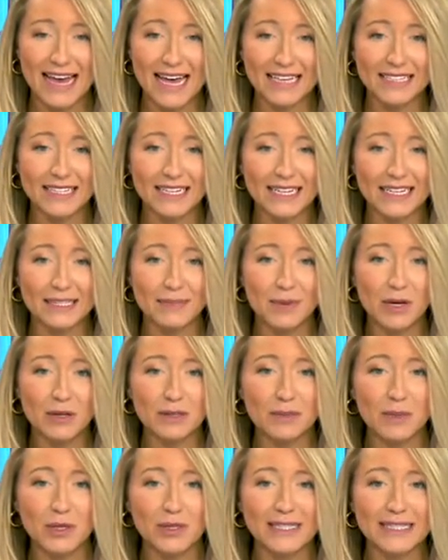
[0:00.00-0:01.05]
A city
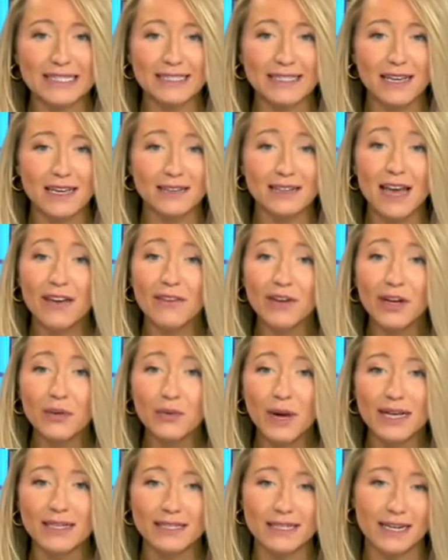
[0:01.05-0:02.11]
spokesperson says every
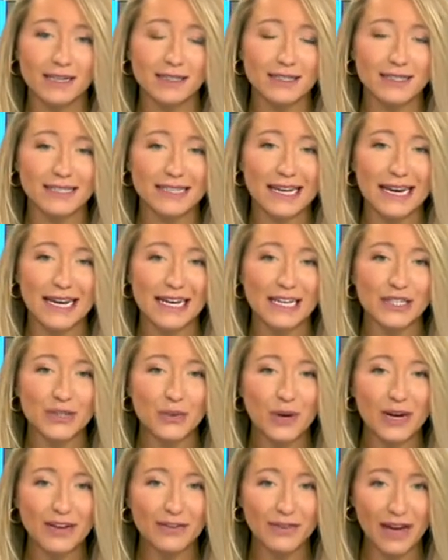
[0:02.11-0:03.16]
resident is getting a
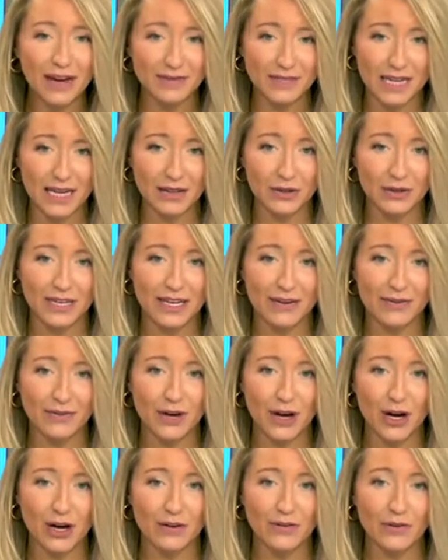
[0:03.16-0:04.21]
$25 gift card